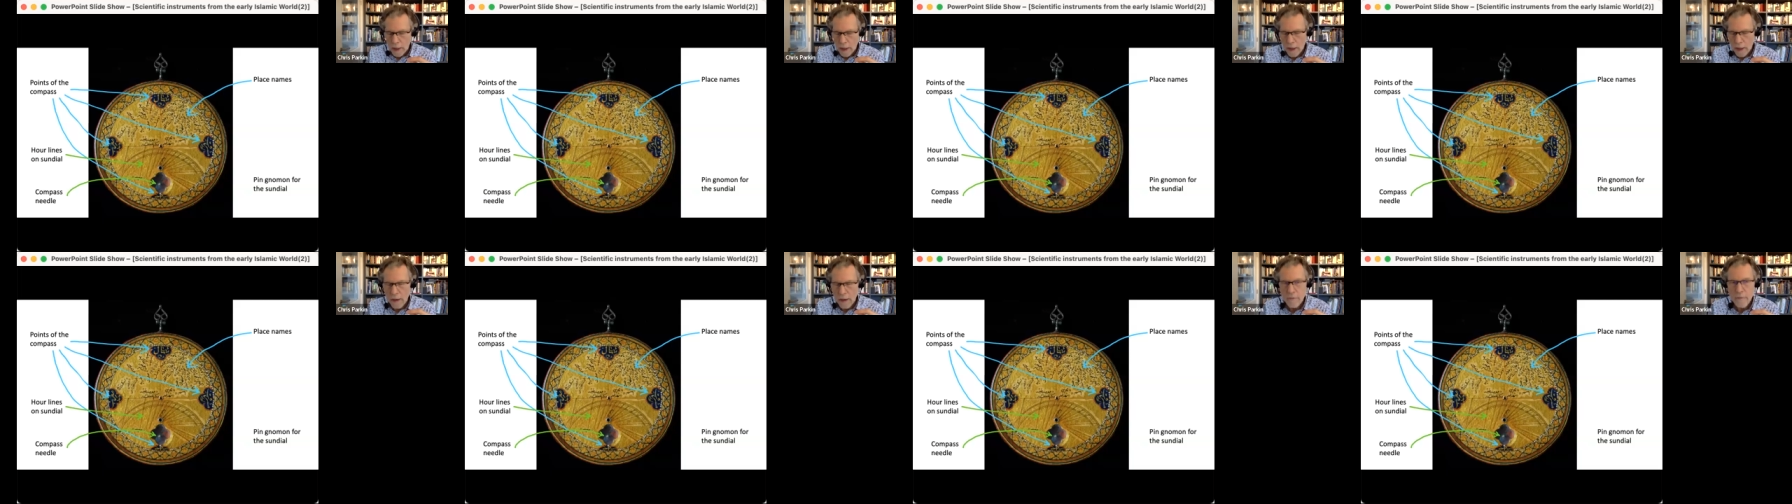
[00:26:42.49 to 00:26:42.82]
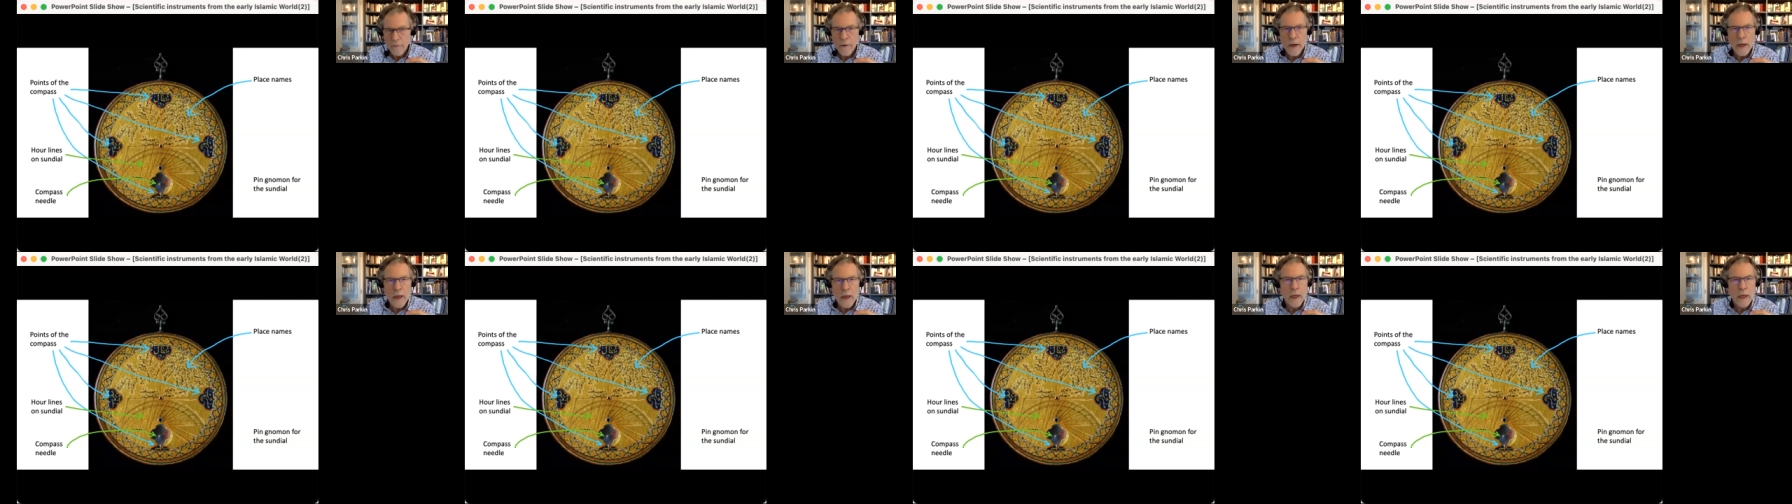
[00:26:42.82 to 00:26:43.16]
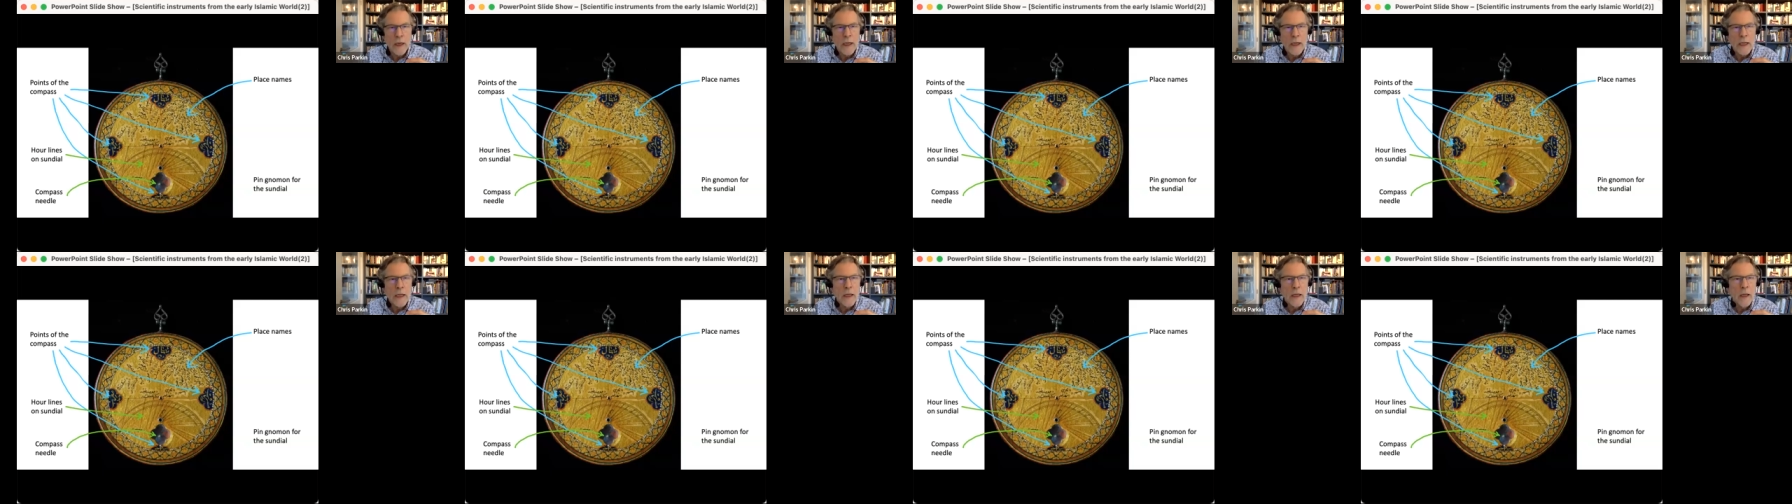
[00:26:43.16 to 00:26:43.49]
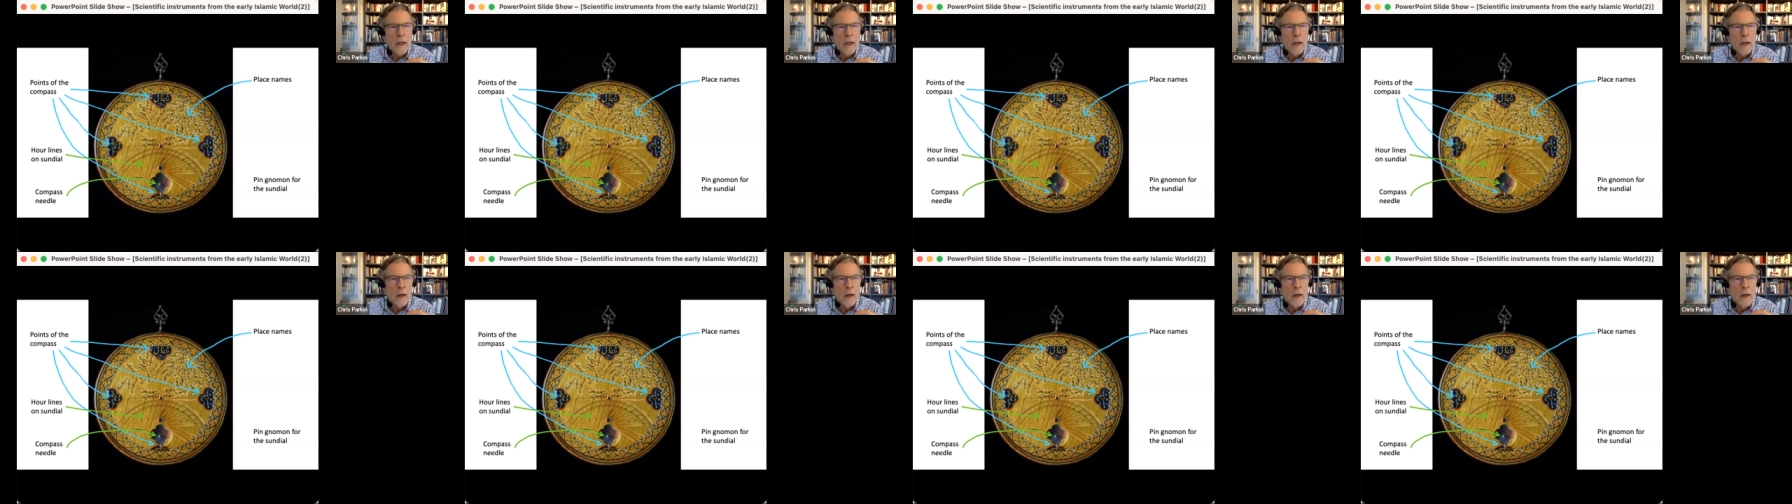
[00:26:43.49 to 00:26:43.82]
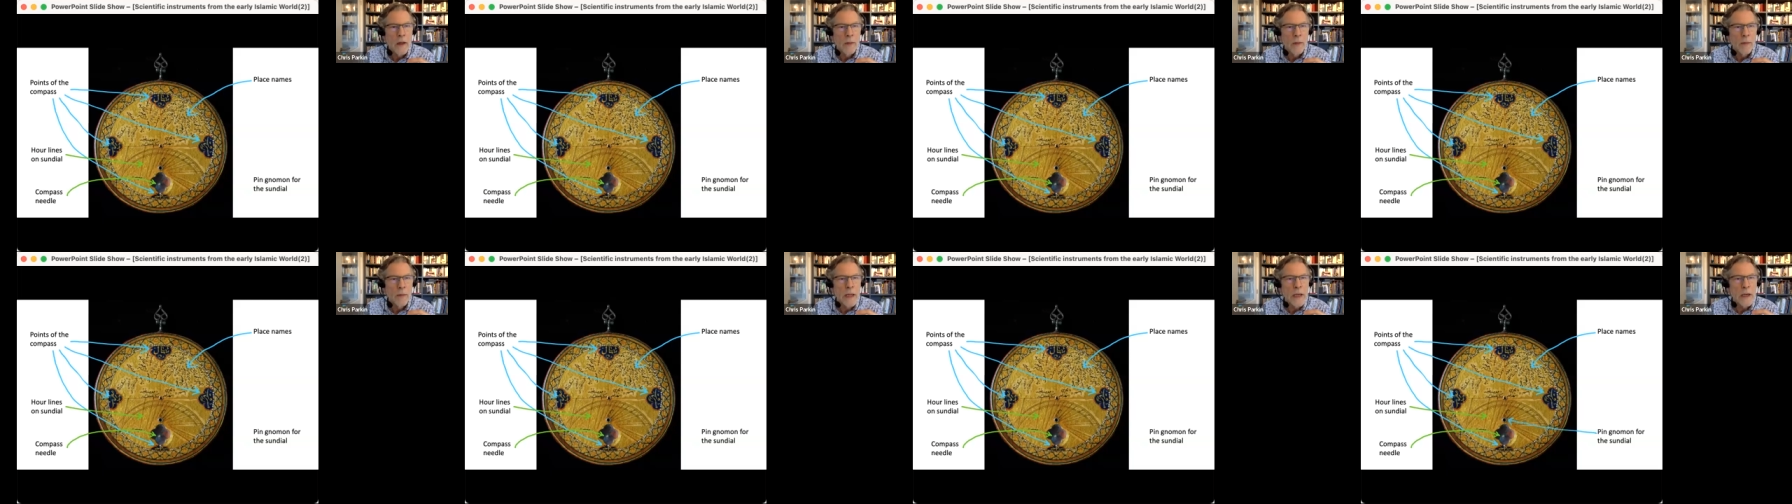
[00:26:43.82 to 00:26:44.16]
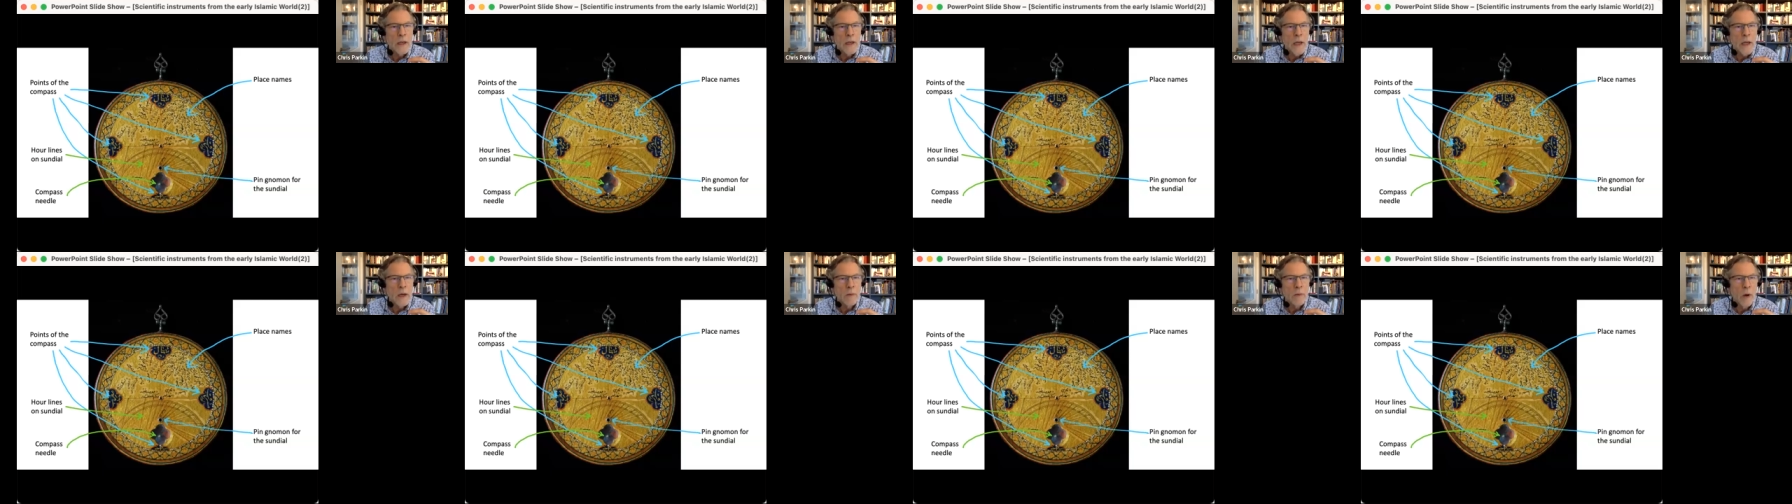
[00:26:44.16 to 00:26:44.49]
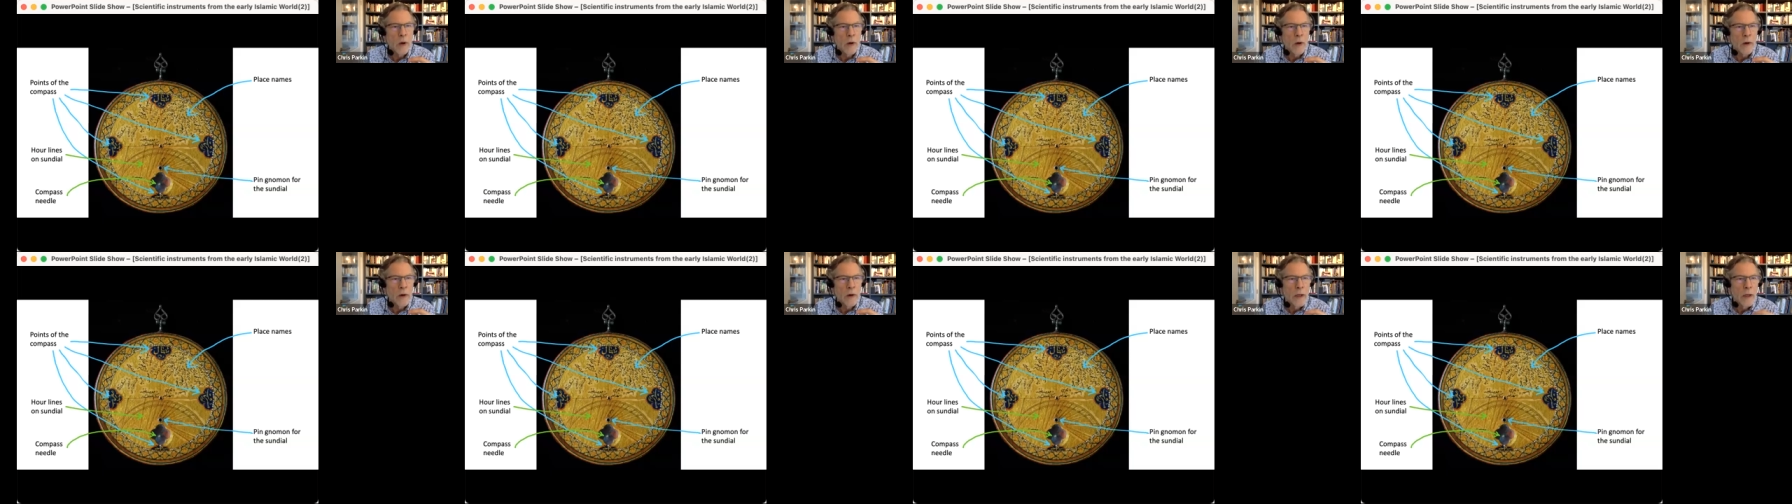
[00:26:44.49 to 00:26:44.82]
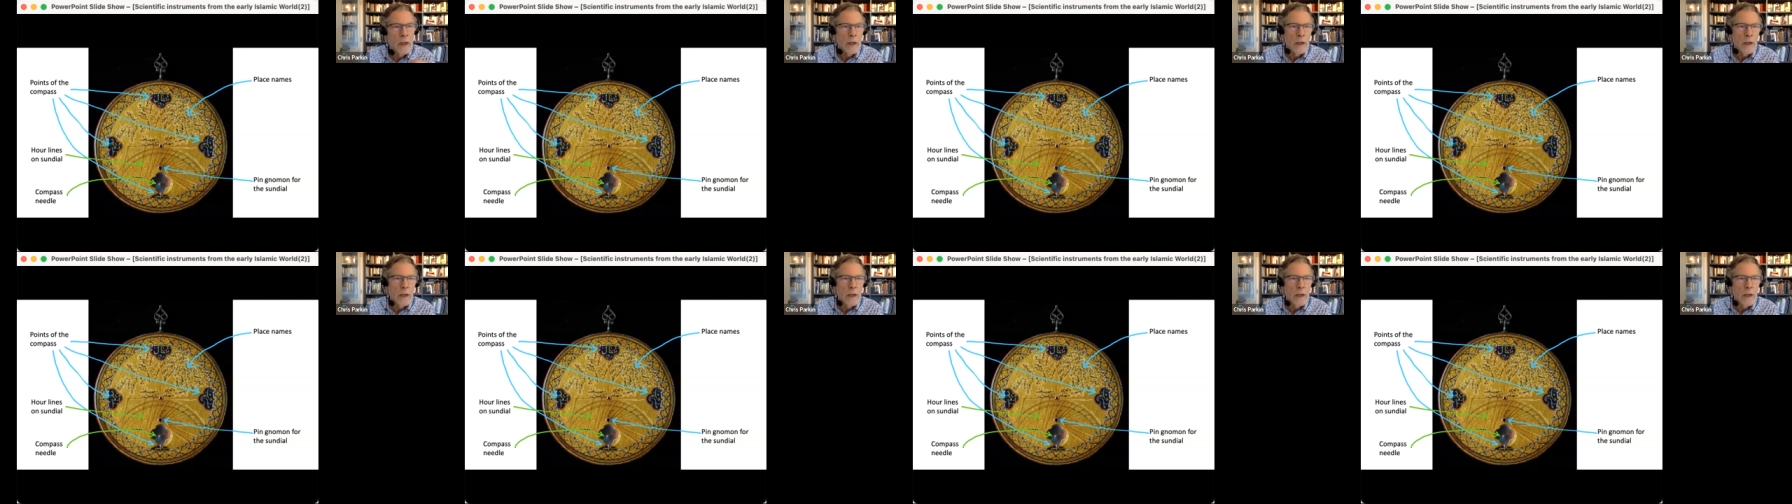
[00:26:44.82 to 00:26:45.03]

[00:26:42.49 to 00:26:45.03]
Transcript: And finally, the pin gnomon